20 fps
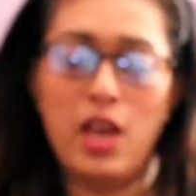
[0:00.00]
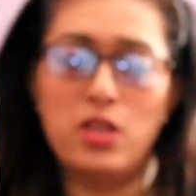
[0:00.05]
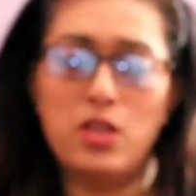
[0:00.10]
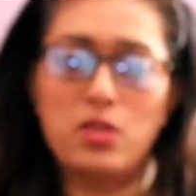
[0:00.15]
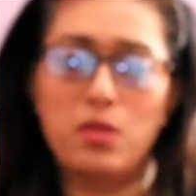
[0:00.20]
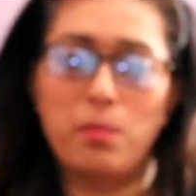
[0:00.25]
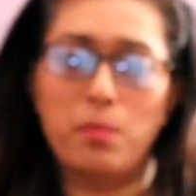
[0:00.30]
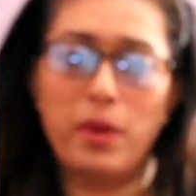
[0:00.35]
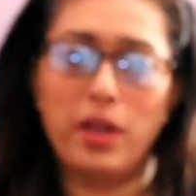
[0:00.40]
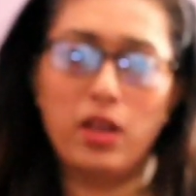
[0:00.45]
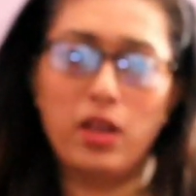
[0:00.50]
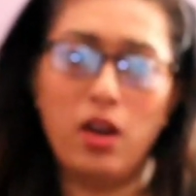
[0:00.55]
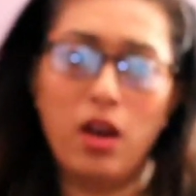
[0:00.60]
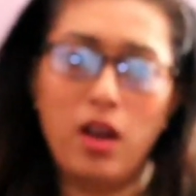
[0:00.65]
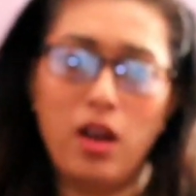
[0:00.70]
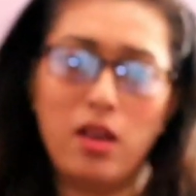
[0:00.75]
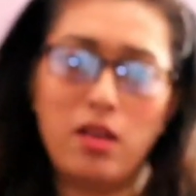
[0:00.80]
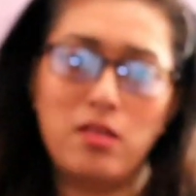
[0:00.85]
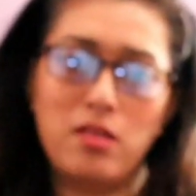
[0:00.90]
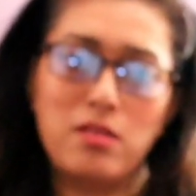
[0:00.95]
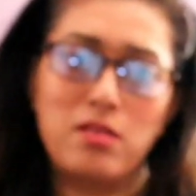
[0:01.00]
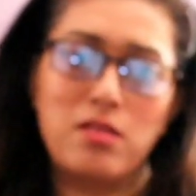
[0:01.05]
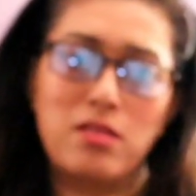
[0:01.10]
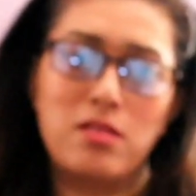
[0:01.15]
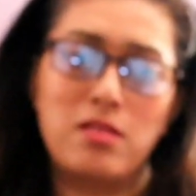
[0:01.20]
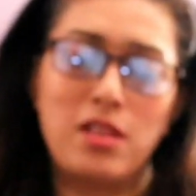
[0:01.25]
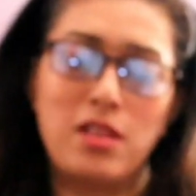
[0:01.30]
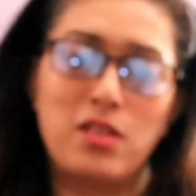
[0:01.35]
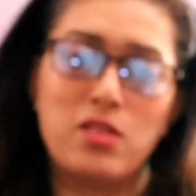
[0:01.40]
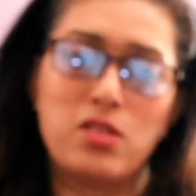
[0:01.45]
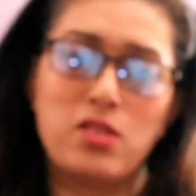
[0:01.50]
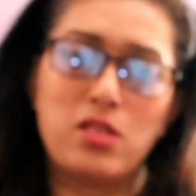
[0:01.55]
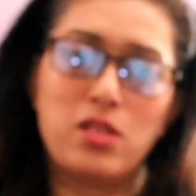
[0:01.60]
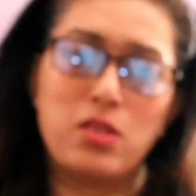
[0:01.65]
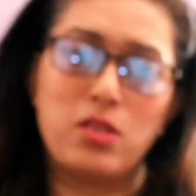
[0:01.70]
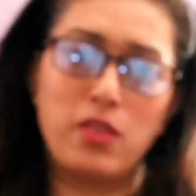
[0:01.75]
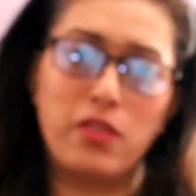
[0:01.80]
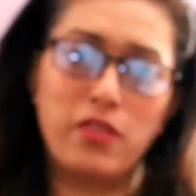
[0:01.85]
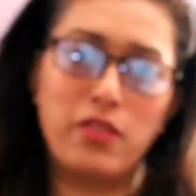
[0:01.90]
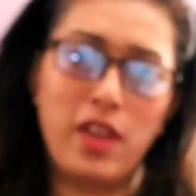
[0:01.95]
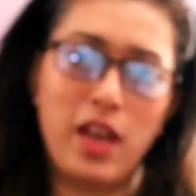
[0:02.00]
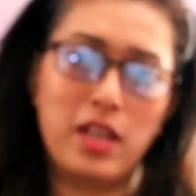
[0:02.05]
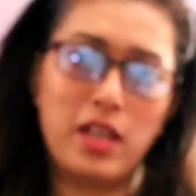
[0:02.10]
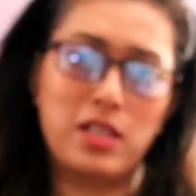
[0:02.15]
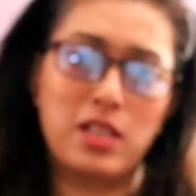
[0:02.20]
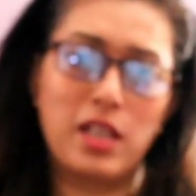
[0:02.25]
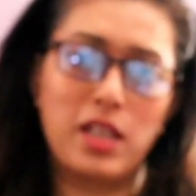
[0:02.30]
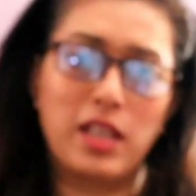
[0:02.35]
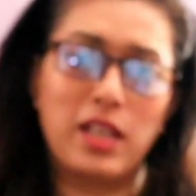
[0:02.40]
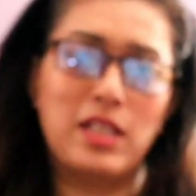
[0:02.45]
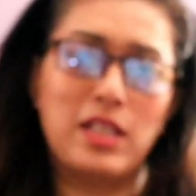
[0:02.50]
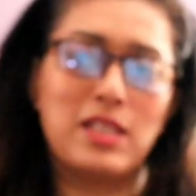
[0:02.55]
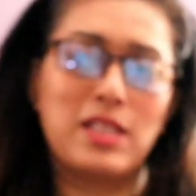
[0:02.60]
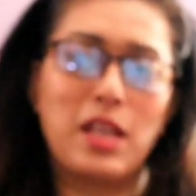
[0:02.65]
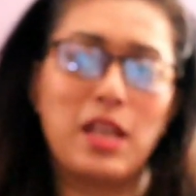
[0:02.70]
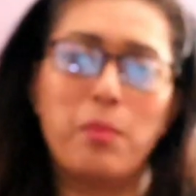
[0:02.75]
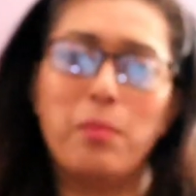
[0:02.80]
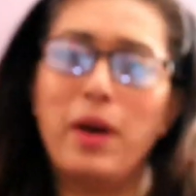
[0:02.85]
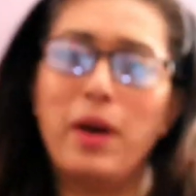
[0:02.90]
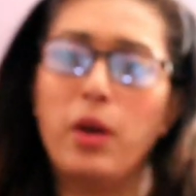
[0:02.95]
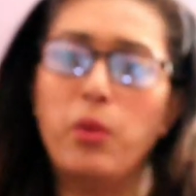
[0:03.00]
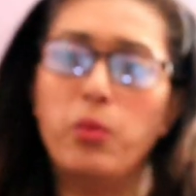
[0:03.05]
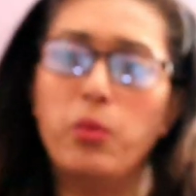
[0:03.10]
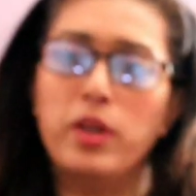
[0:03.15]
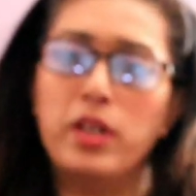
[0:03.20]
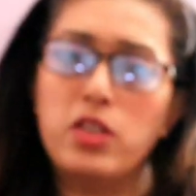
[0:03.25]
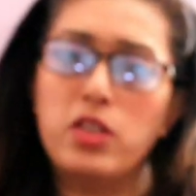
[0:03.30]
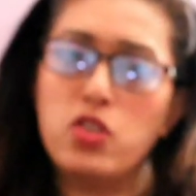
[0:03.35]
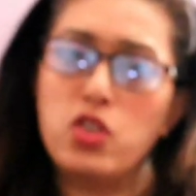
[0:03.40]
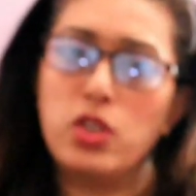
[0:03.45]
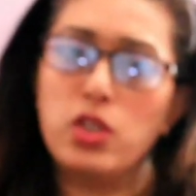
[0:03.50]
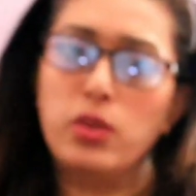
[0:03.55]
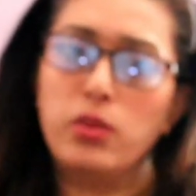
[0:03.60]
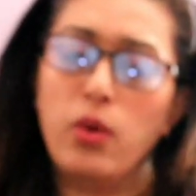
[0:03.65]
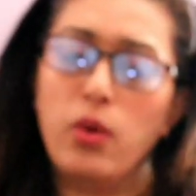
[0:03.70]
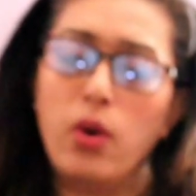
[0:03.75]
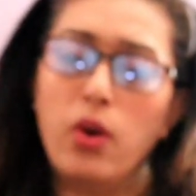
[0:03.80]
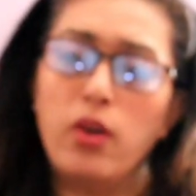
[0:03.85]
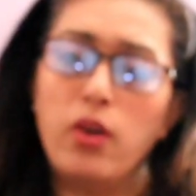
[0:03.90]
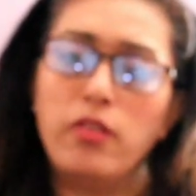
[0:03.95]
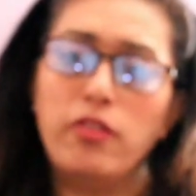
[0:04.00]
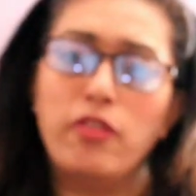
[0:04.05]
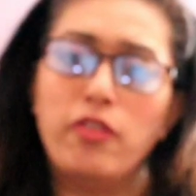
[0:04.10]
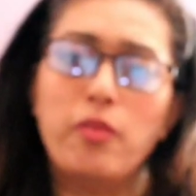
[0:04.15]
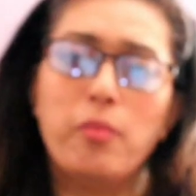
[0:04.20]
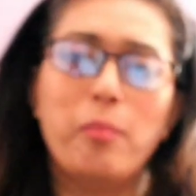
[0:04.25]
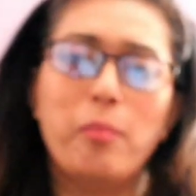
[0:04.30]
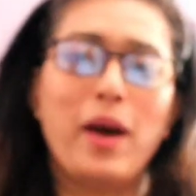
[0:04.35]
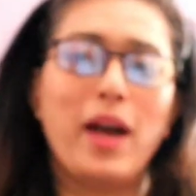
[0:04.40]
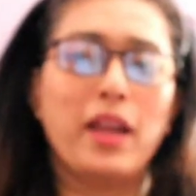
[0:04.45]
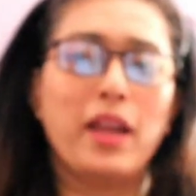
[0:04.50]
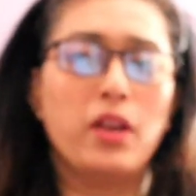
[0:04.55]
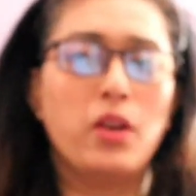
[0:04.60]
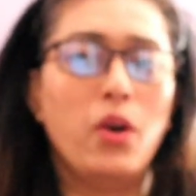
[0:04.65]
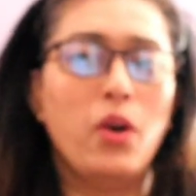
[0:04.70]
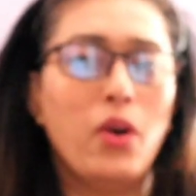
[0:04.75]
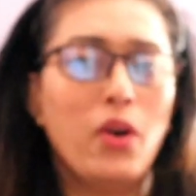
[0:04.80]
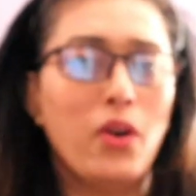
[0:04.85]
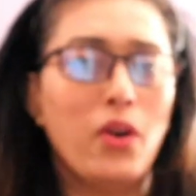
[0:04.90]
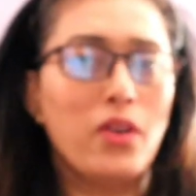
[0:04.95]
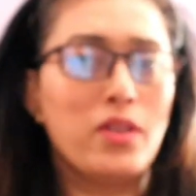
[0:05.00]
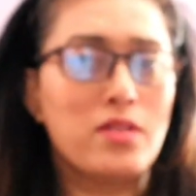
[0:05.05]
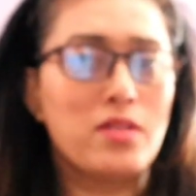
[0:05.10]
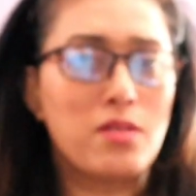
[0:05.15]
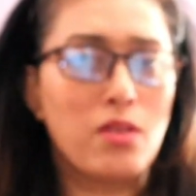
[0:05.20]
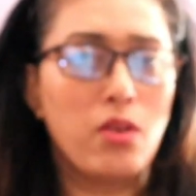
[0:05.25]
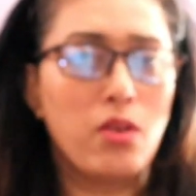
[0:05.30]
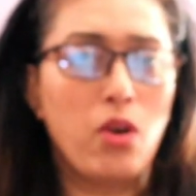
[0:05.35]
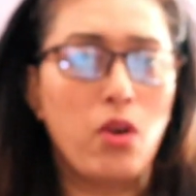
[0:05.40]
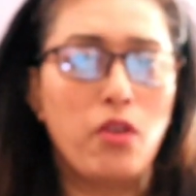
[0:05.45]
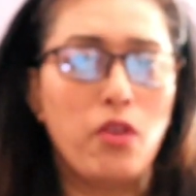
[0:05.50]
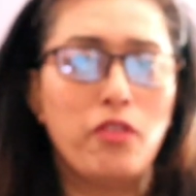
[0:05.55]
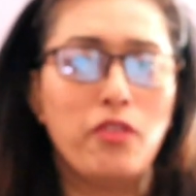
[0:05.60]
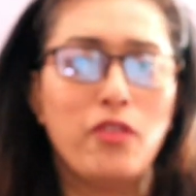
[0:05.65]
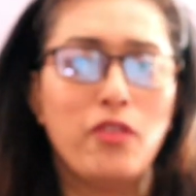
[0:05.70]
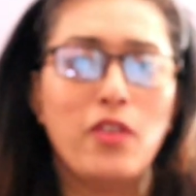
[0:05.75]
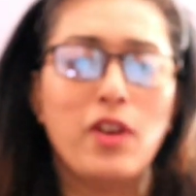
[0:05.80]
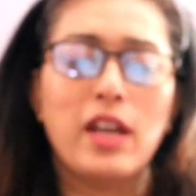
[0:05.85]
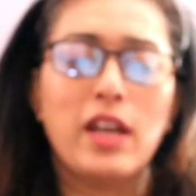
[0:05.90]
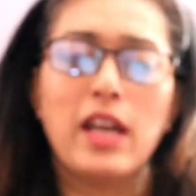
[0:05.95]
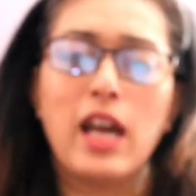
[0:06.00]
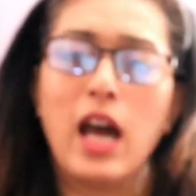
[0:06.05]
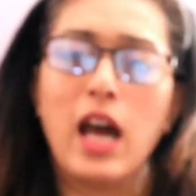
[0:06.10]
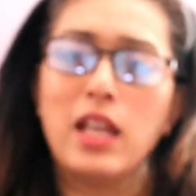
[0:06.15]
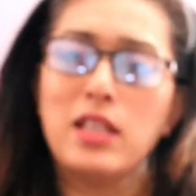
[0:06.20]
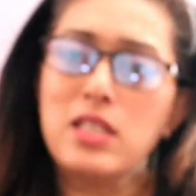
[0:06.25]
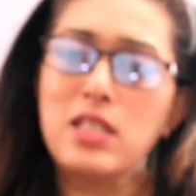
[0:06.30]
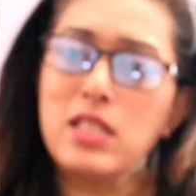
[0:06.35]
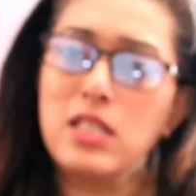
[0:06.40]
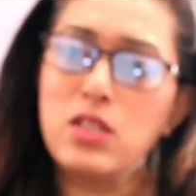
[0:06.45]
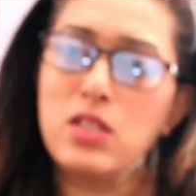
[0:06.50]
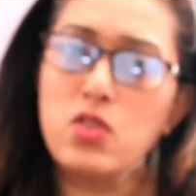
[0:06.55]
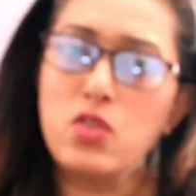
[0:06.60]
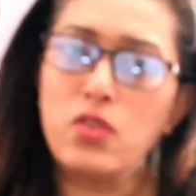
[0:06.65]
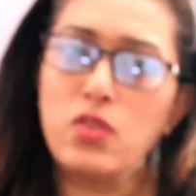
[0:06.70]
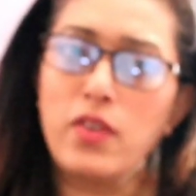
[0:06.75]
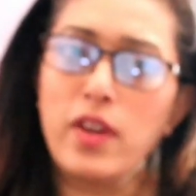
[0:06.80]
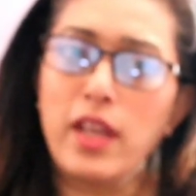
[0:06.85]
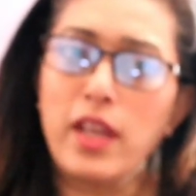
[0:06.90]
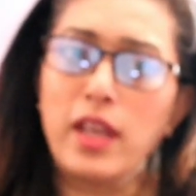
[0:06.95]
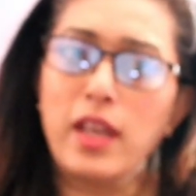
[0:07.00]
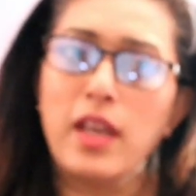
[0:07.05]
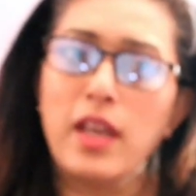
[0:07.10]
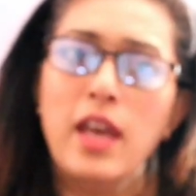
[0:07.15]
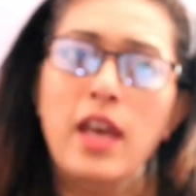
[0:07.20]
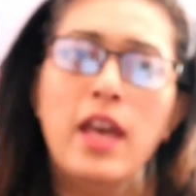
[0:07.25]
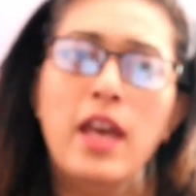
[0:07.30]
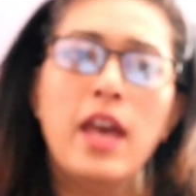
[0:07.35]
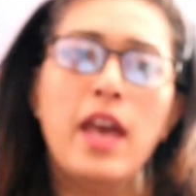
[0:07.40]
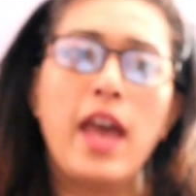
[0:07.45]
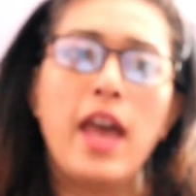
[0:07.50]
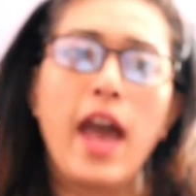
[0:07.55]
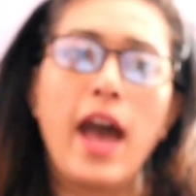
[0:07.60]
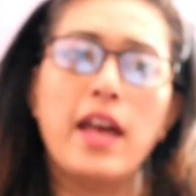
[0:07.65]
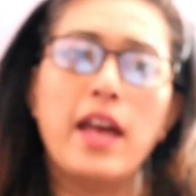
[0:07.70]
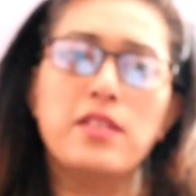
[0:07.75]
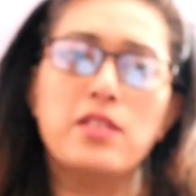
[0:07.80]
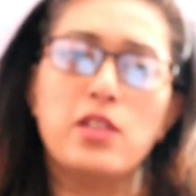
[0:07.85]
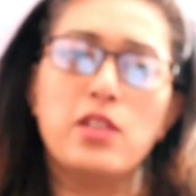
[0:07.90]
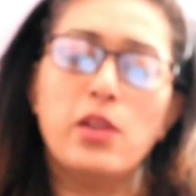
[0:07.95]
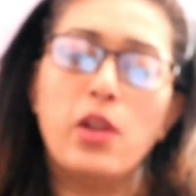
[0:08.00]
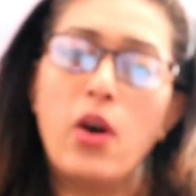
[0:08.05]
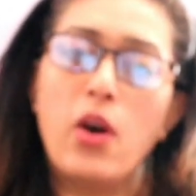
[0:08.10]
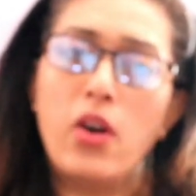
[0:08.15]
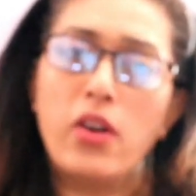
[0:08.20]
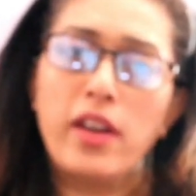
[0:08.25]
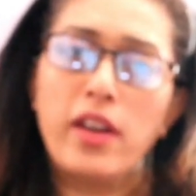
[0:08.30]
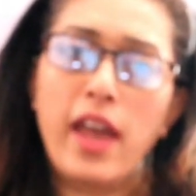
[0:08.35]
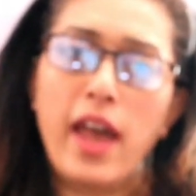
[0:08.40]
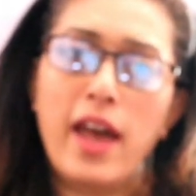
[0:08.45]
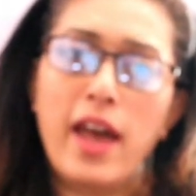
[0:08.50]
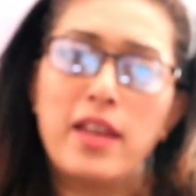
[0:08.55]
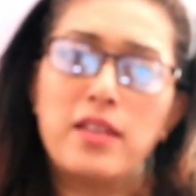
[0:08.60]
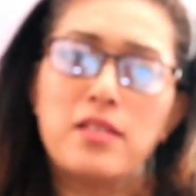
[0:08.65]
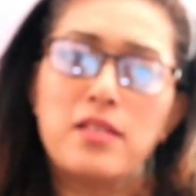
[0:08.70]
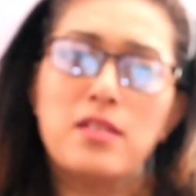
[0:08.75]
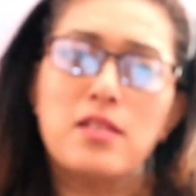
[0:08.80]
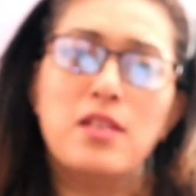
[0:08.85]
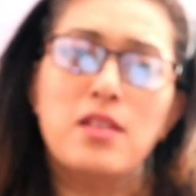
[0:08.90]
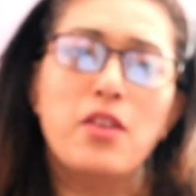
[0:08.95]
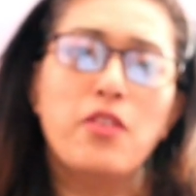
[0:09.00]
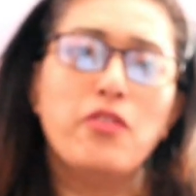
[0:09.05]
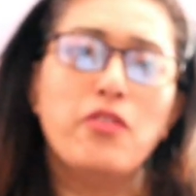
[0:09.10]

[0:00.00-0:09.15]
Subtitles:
So because, instead of that, I can say by virtue of, by cause of, considering, as long as,